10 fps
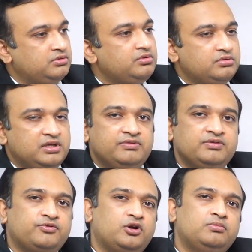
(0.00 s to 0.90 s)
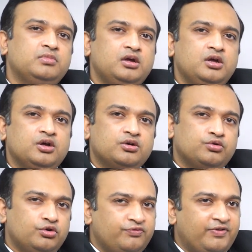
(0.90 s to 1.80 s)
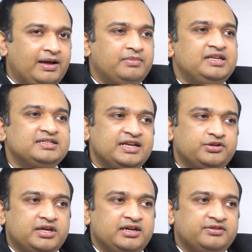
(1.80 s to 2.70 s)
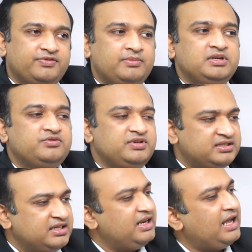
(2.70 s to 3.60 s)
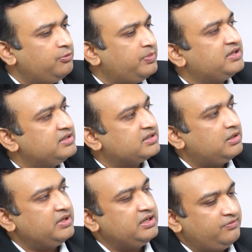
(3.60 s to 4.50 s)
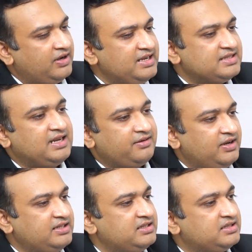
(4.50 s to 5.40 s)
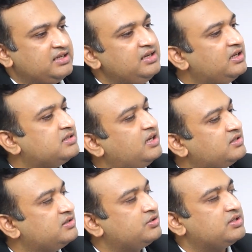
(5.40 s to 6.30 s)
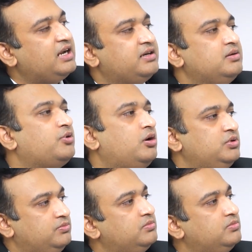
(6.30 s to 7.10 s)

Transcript: even from good families, educated families, we still have patients coming in. Why is that? Why is it still such a societal problem?